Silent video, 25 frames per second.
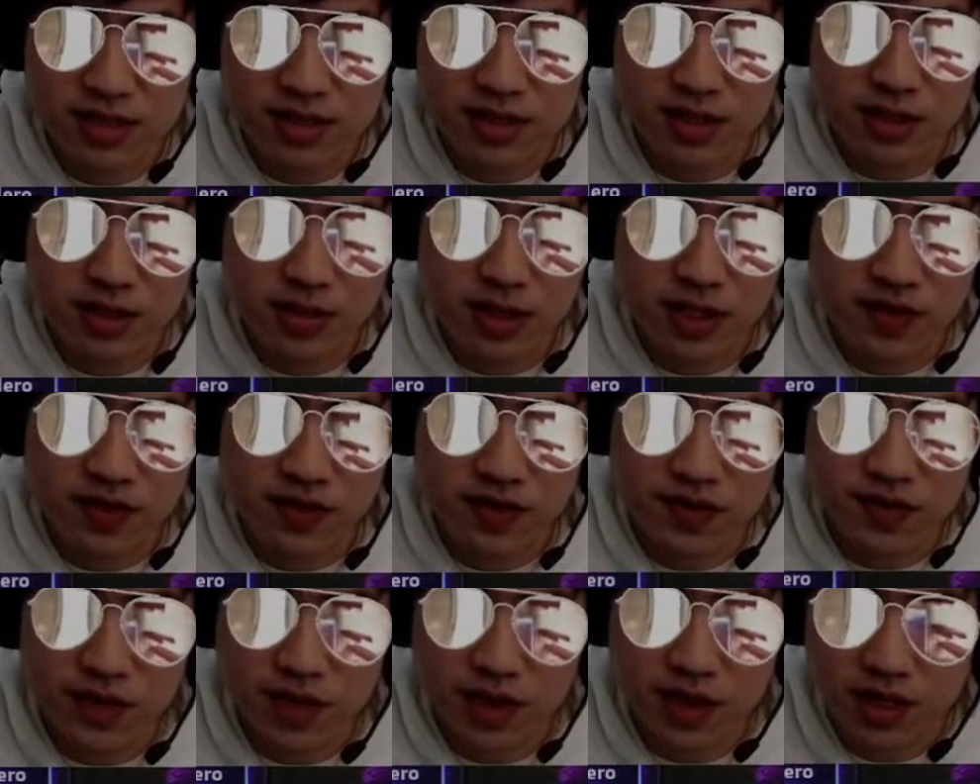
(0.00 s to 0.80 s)
So I believe
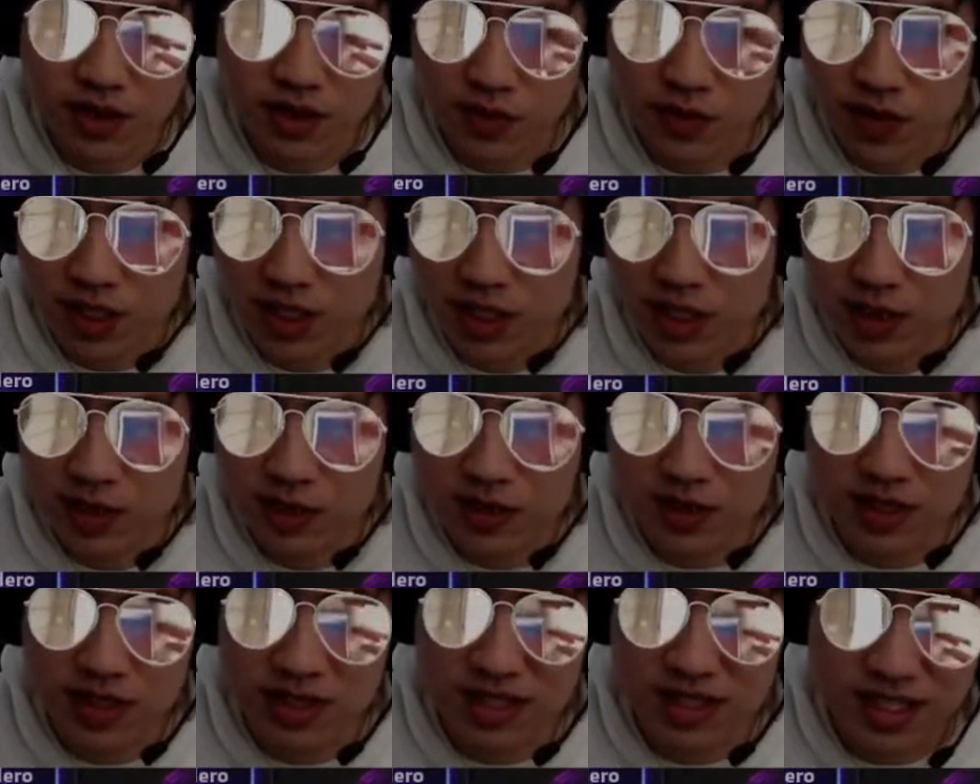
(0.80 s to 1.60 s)
if you hit 3
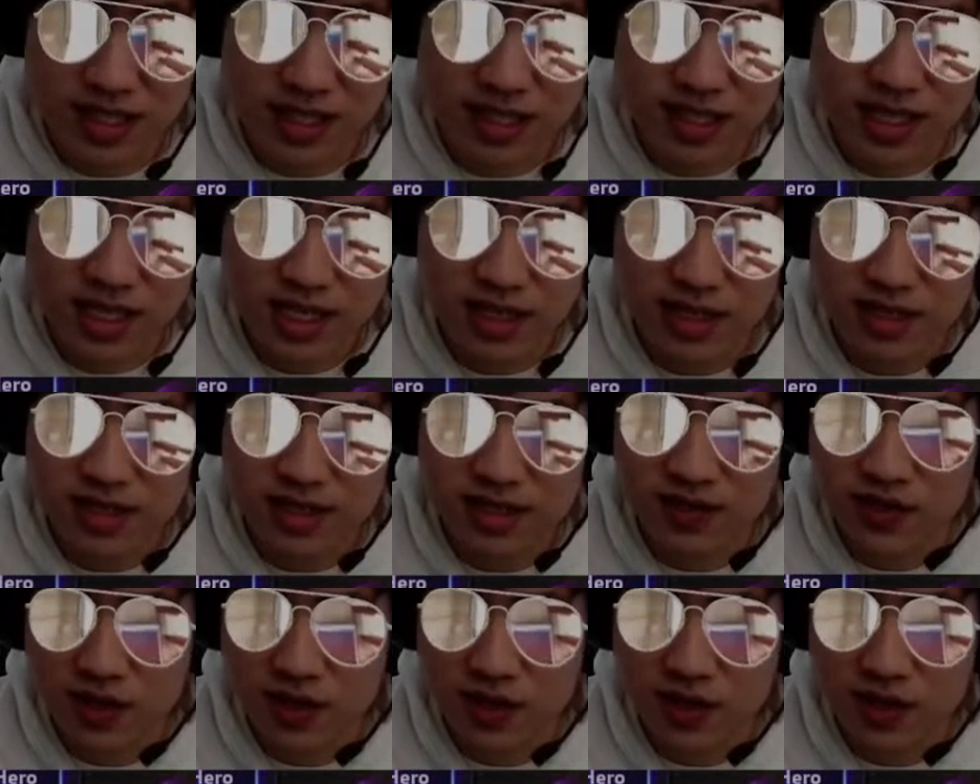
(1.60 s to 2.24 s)
heroes, it's 6 seconds.